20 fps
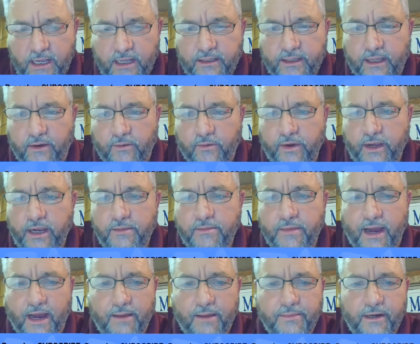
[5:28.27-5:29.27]
that we
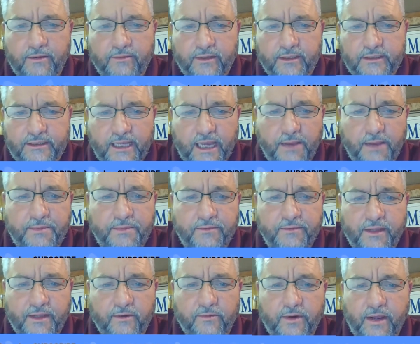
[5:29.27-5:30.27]
might be receptive,
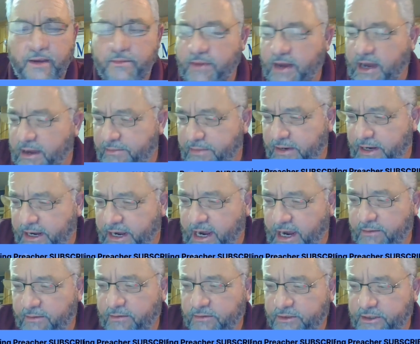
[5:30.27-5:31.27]
that we might be
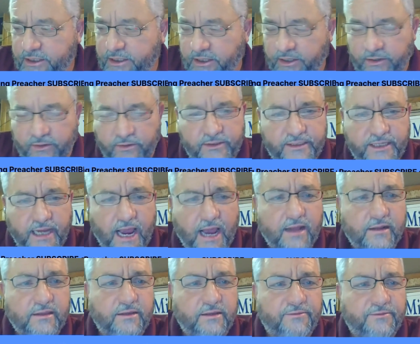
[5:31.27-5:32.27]
able to
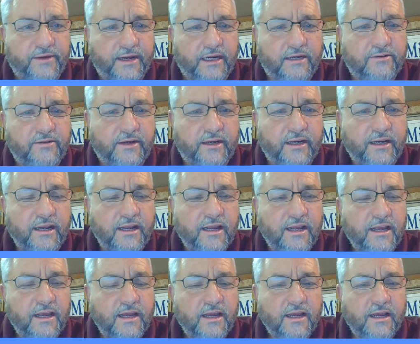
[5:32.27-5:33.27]
shout the victory
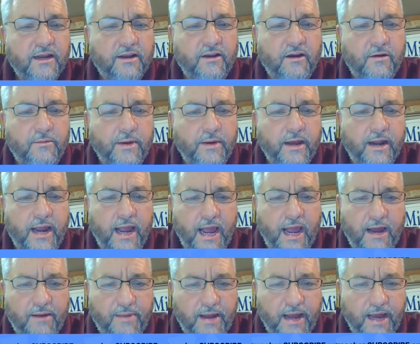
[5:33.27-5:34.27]
no matter
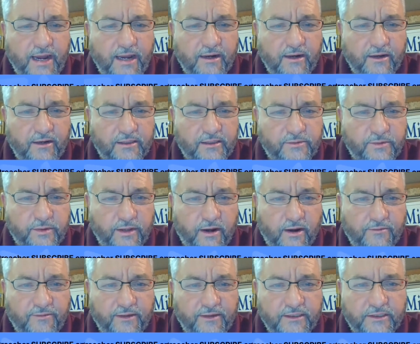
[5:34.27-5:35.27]
how bad it looks with
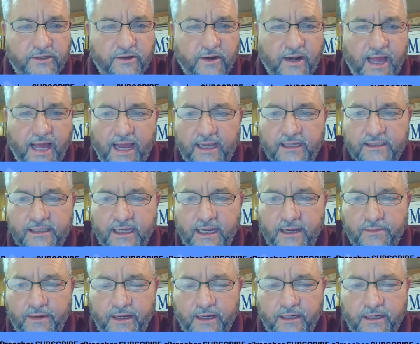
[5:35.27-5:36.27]
our physical eyes.
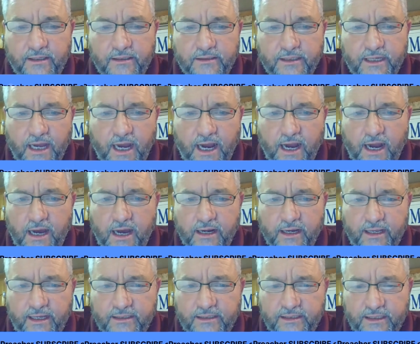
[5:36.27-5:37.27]
Amen. Because God
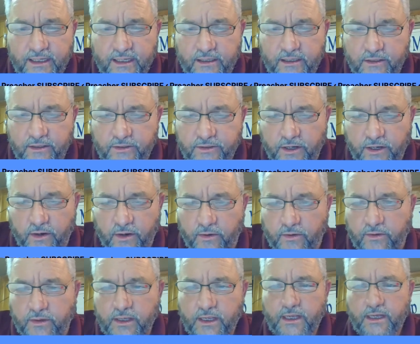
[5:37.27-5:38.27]
is in
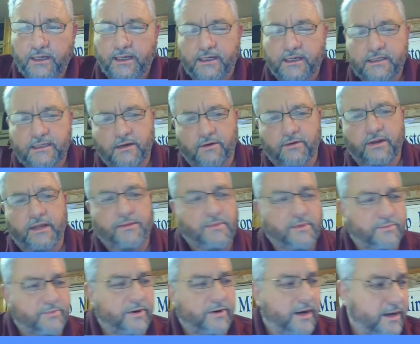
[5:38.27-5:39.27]
control. Let's go to Him
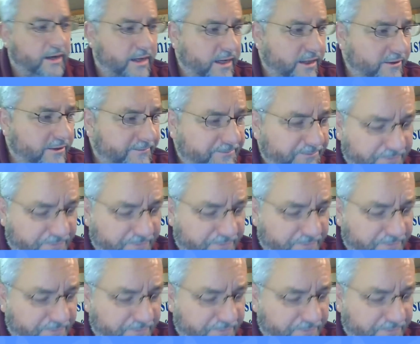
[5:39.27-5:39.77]
in prayer together.